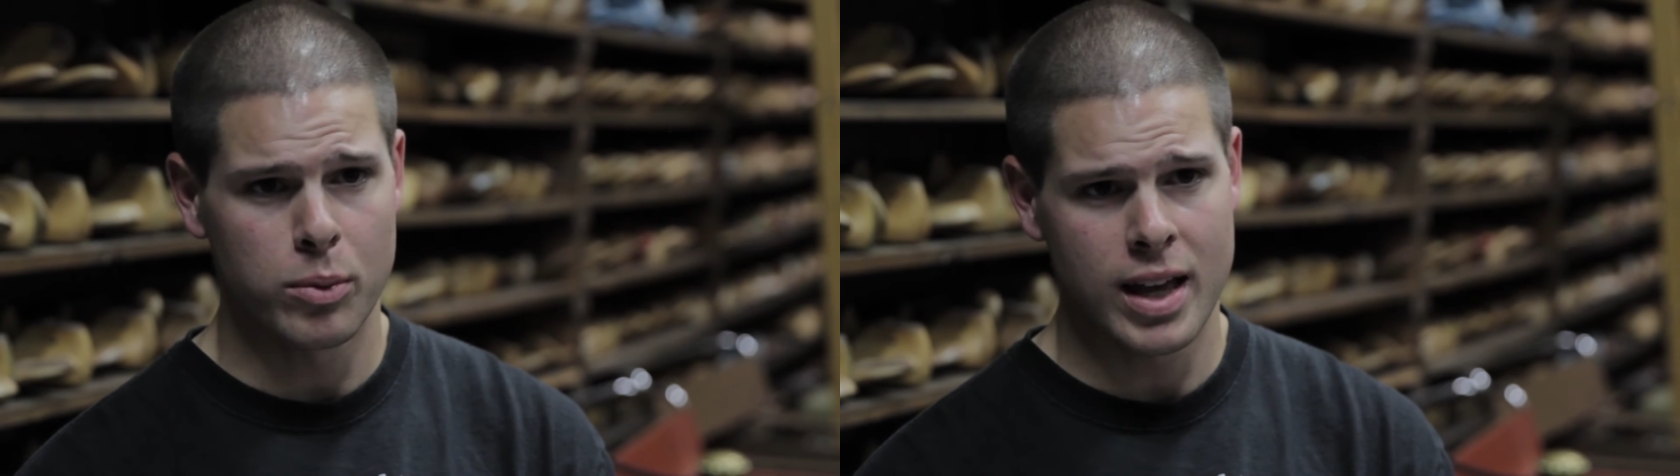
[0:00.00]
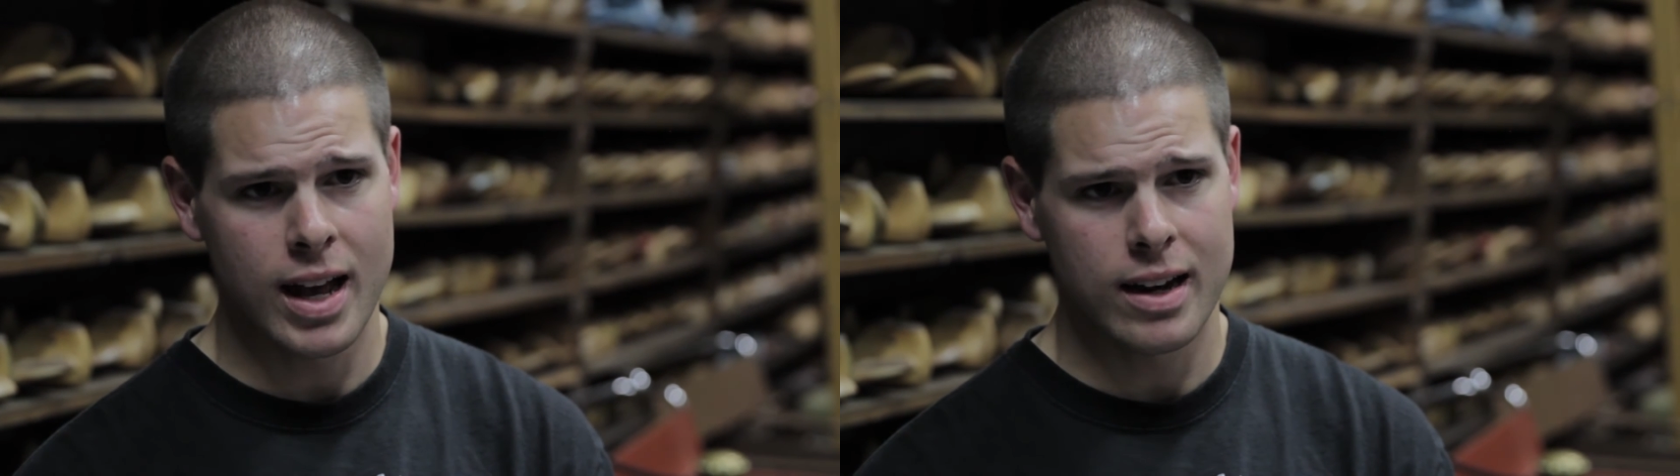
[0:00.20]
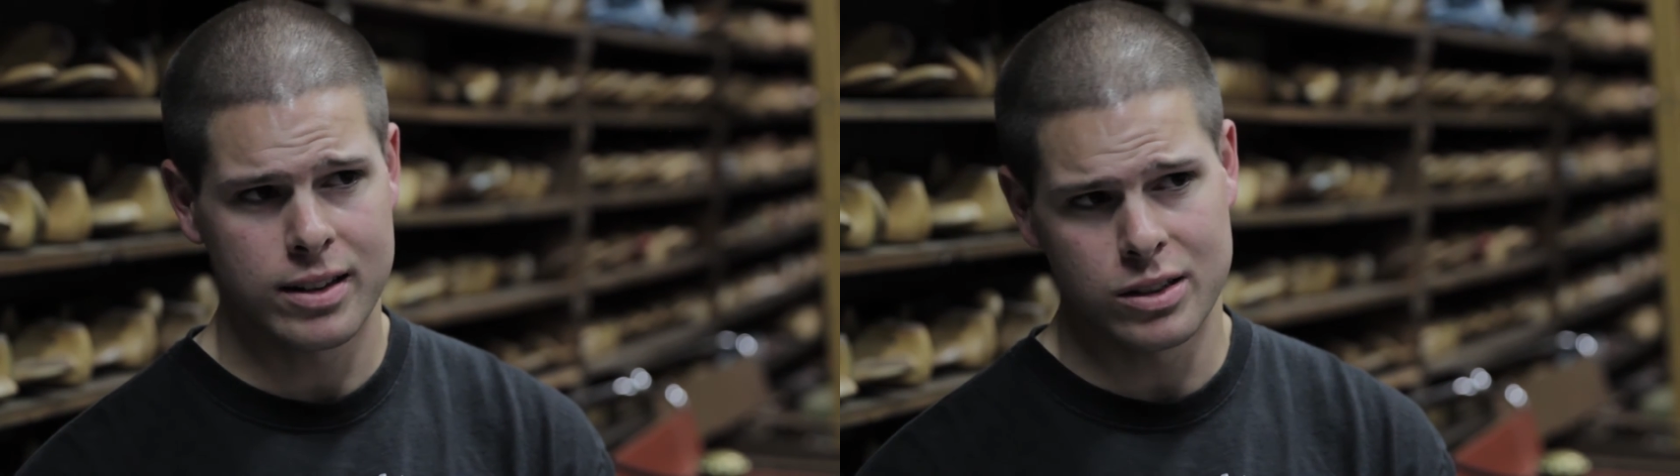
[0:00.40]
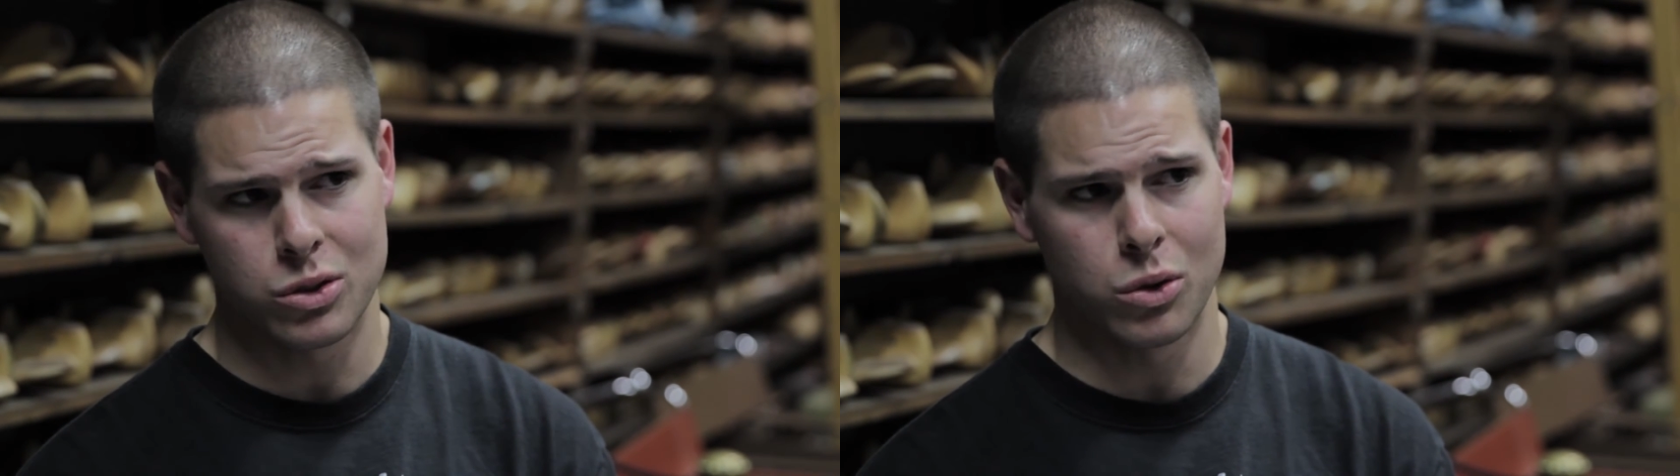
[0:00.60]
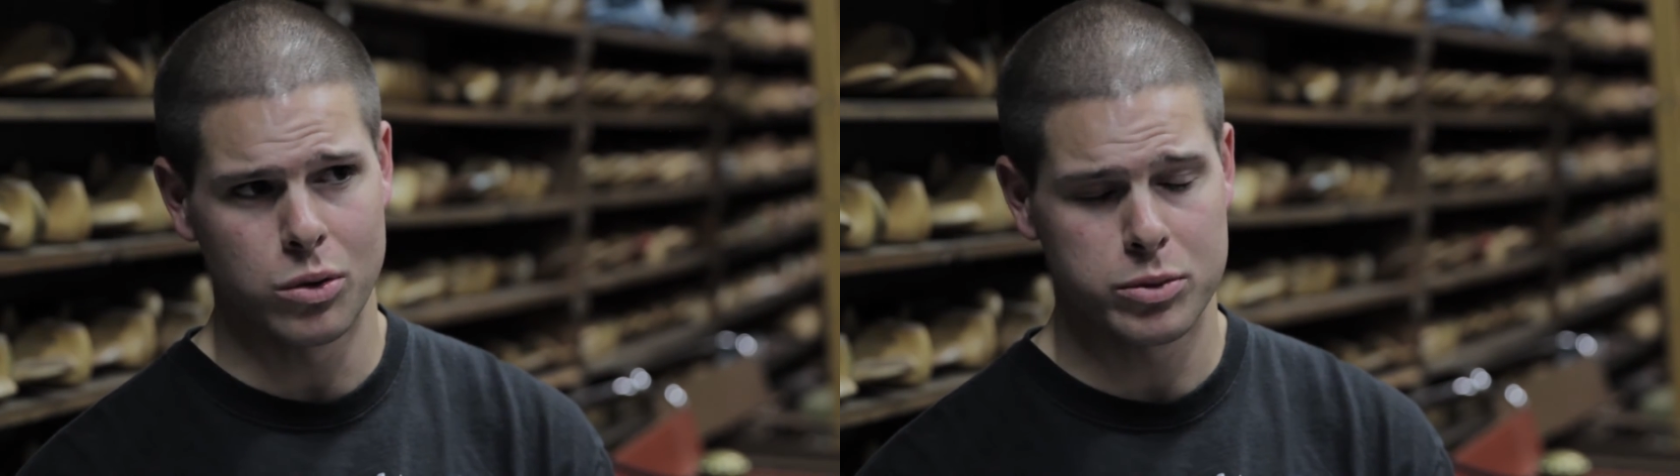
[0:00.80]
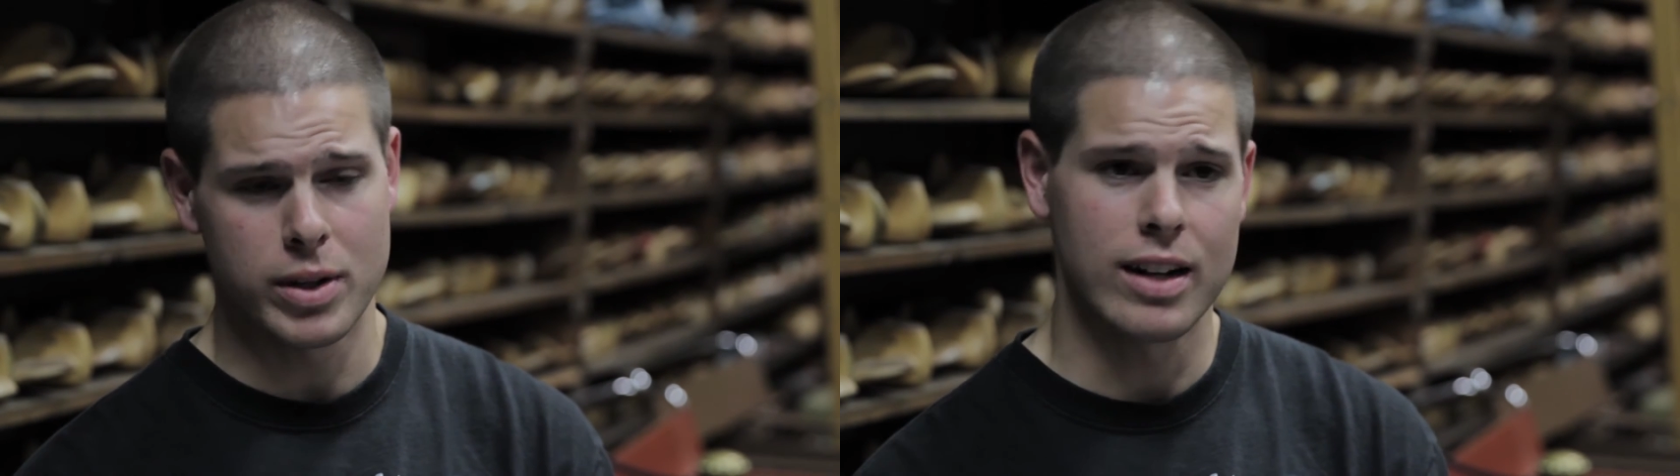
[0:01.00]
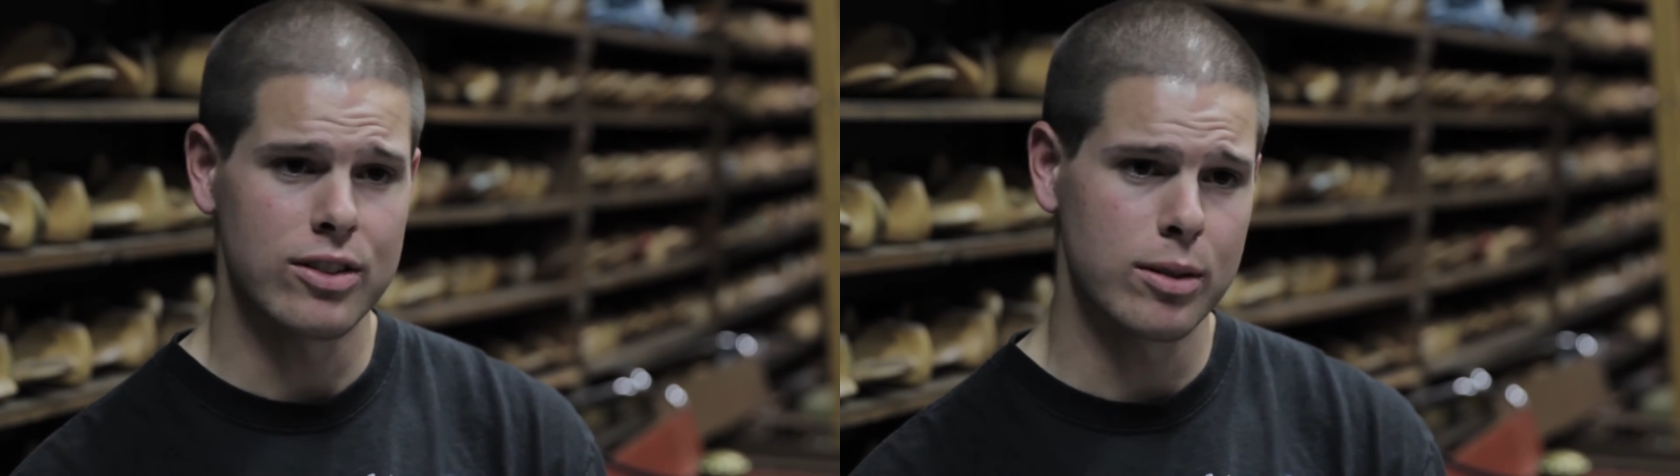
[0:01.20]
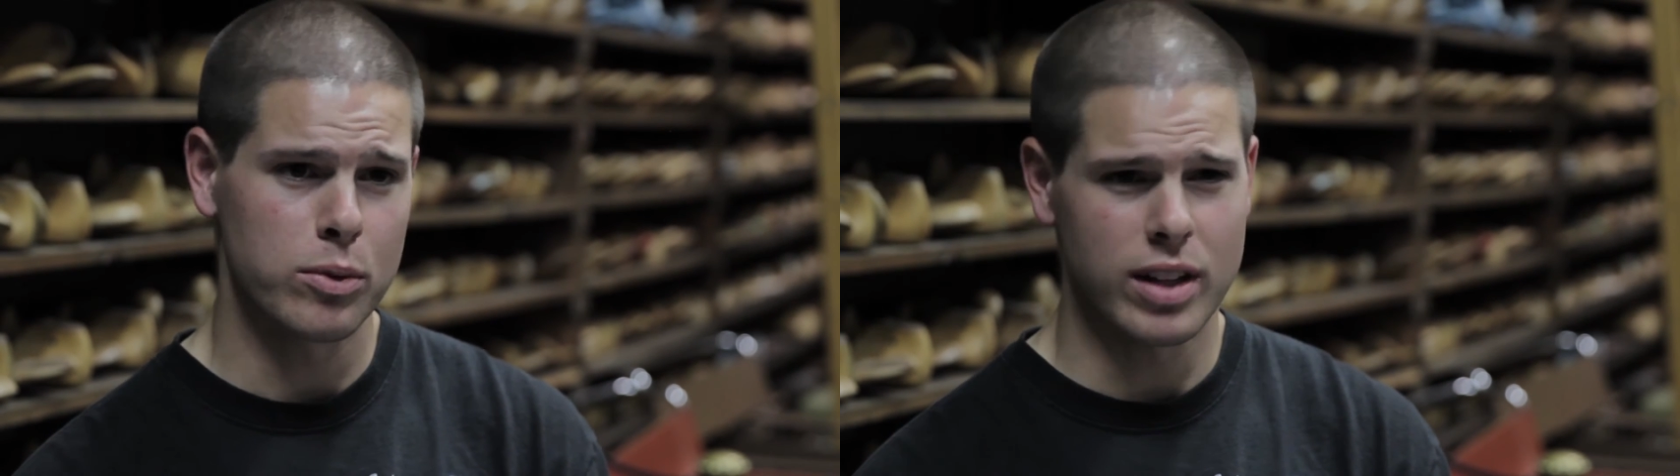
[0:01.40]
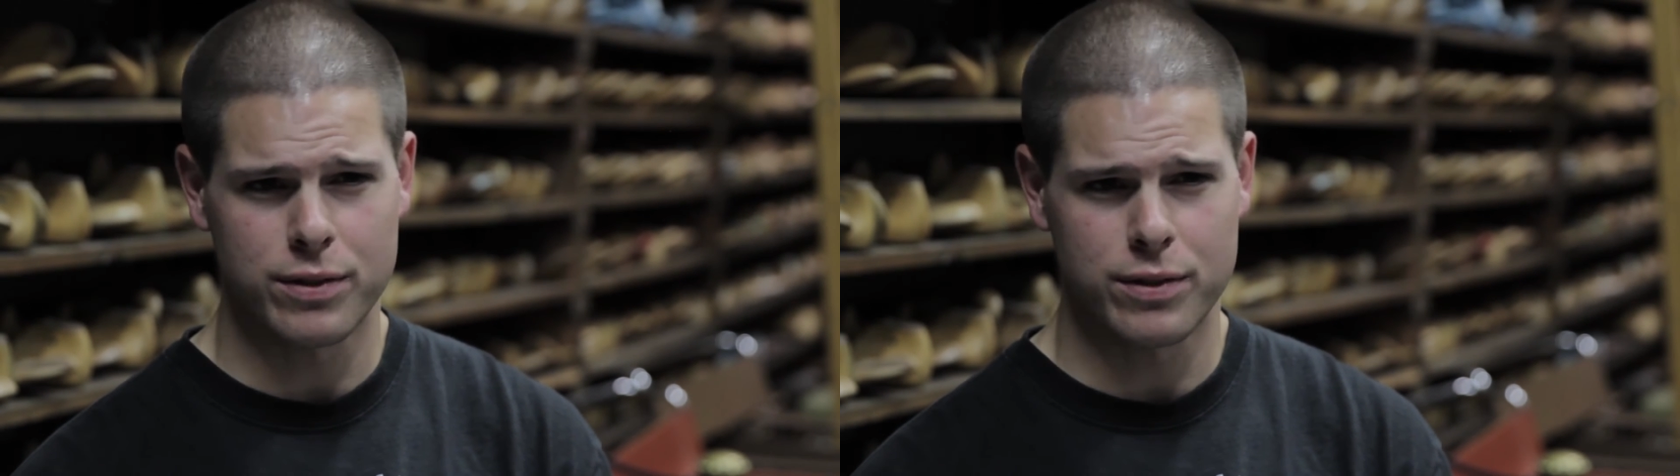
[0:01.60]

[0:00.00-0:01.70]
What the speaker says: but we had, I think total, because we added somewhere